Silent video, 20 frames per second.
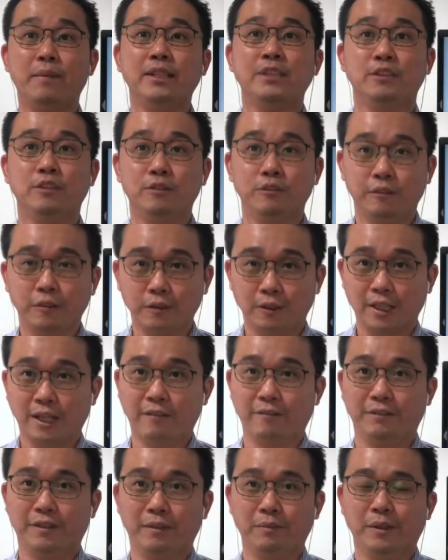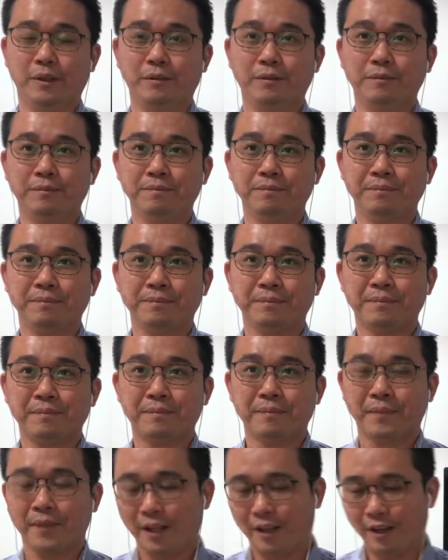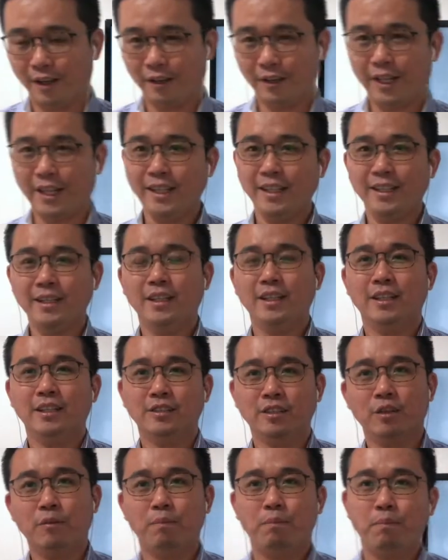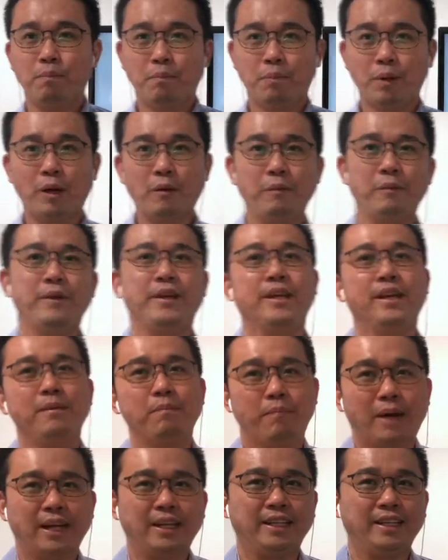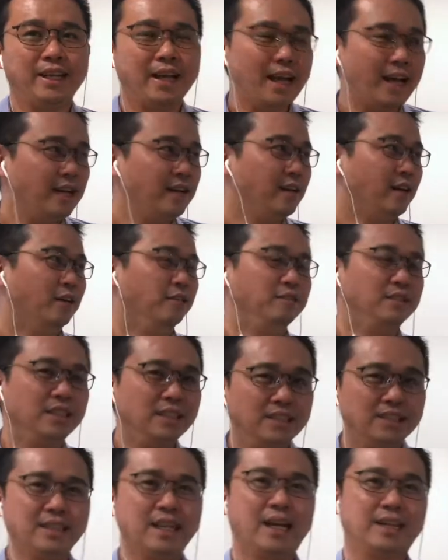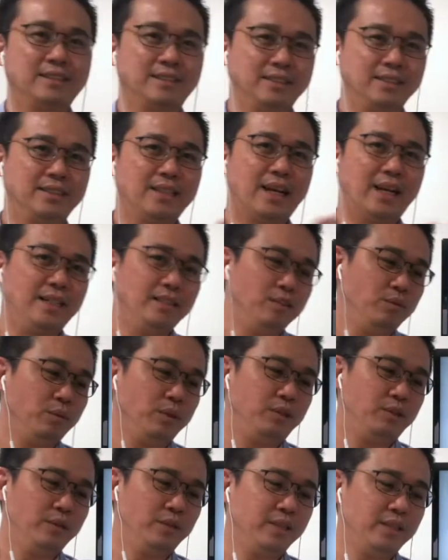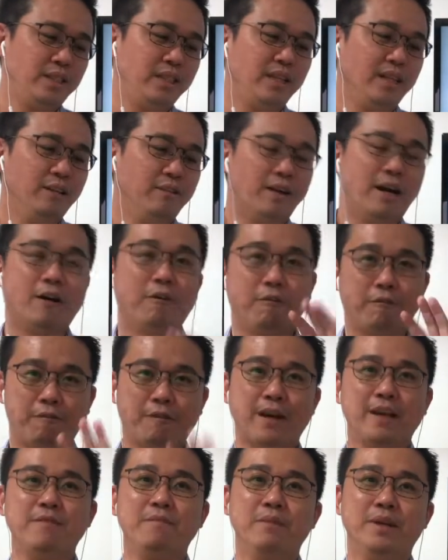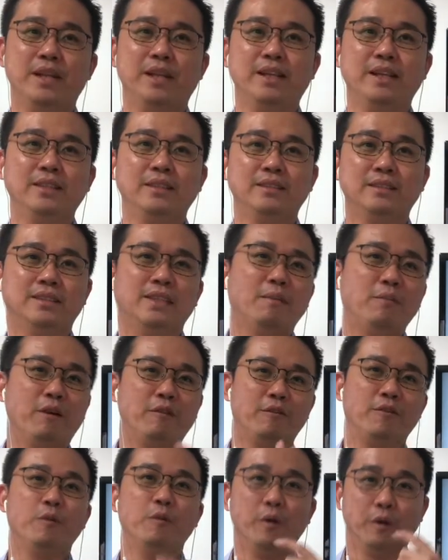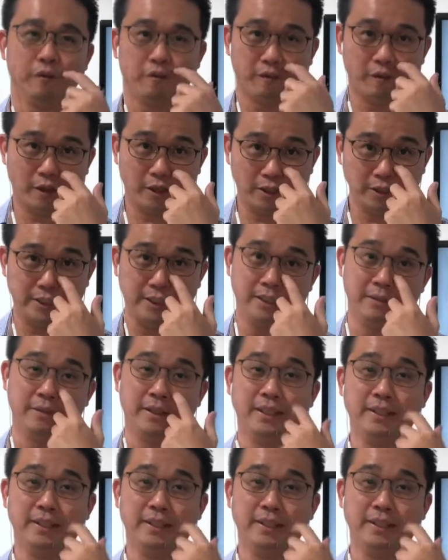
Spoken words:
makes you feel comfortable. Okay, so probably by the end of this exercise, which will take around 5 minutes, some of you will fall asleep.